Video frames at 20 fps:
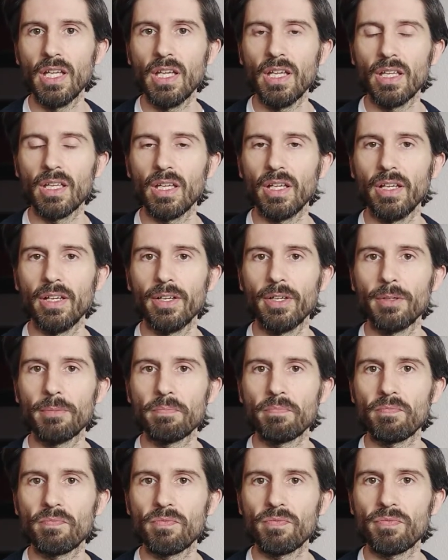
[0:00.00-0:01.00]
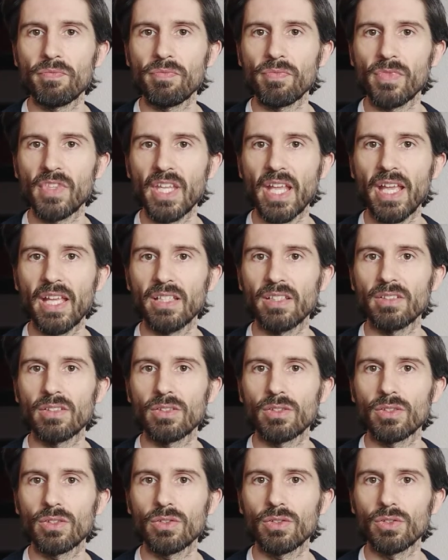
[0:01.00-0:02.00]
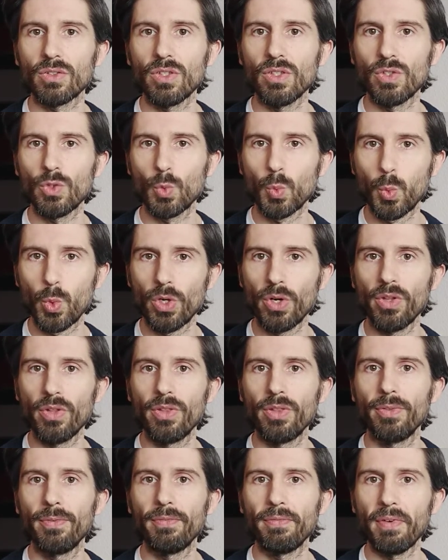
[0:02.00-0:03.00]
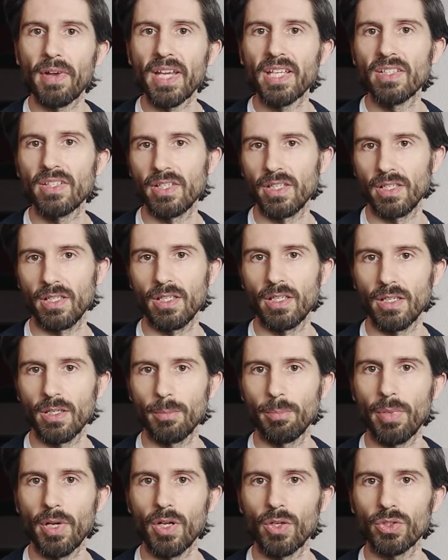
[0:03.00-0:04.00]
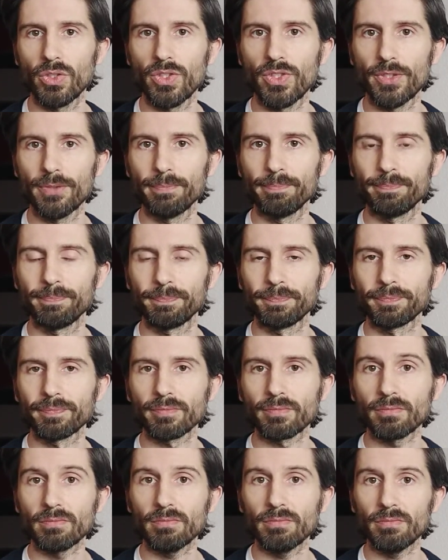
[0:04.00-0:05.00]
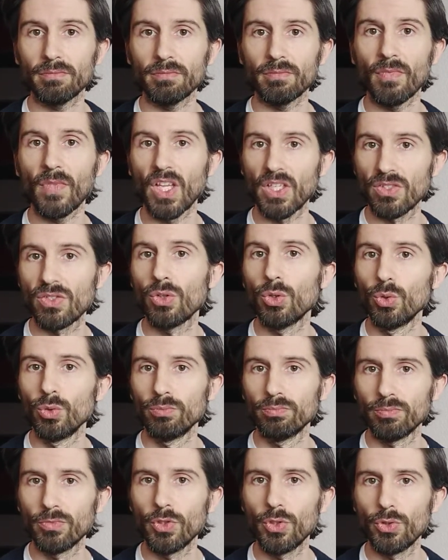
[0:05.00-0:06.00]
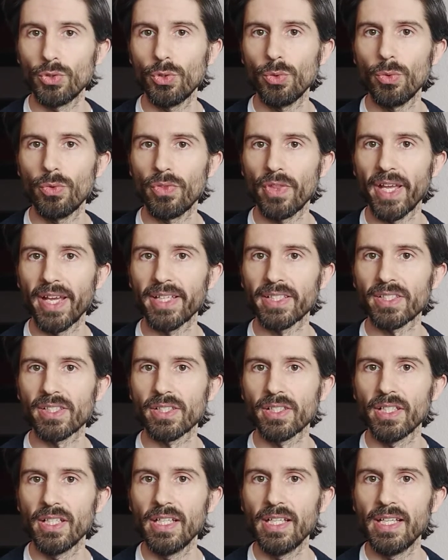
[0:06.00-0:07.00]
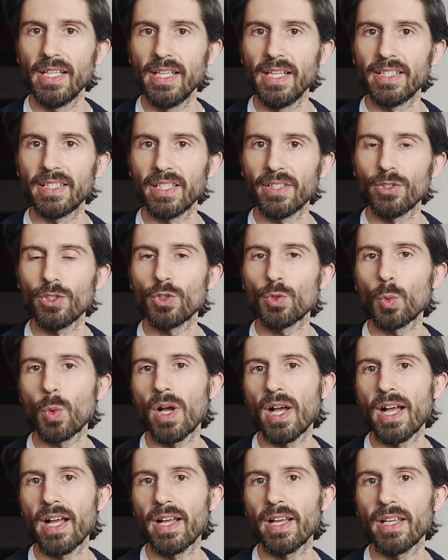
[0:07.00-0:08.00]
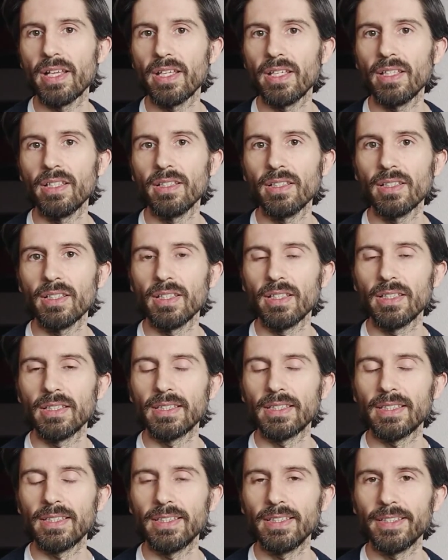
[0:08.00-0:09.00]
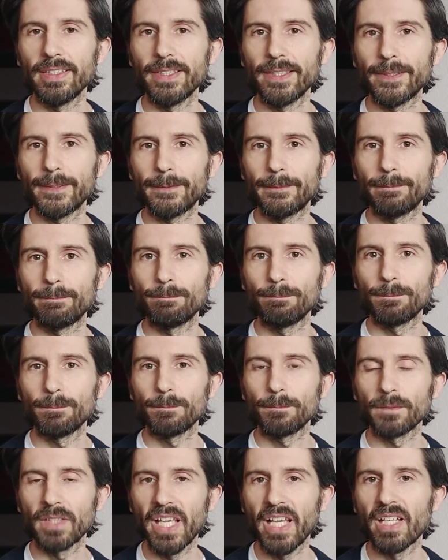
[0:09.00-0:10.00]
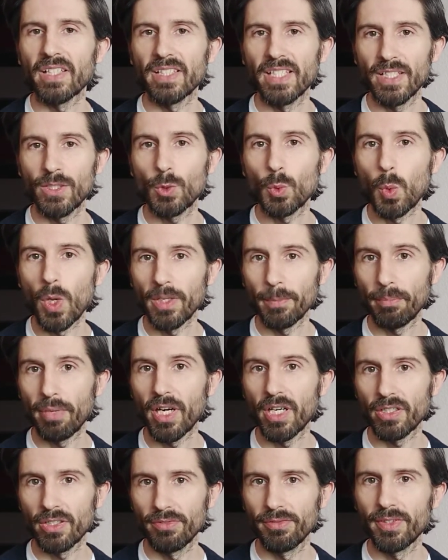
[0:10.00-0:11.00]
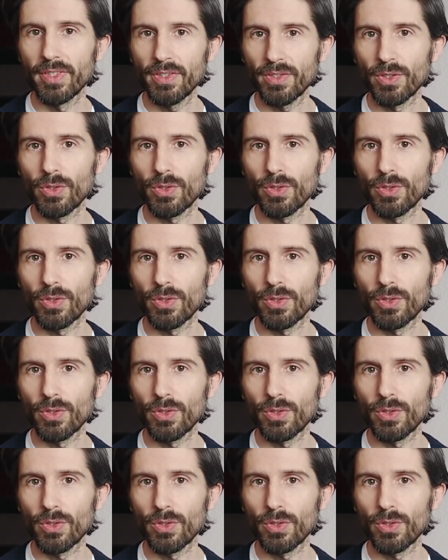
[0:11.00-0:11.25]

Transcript: that is worth fighting about. So you do that. That is why, that's one part of it,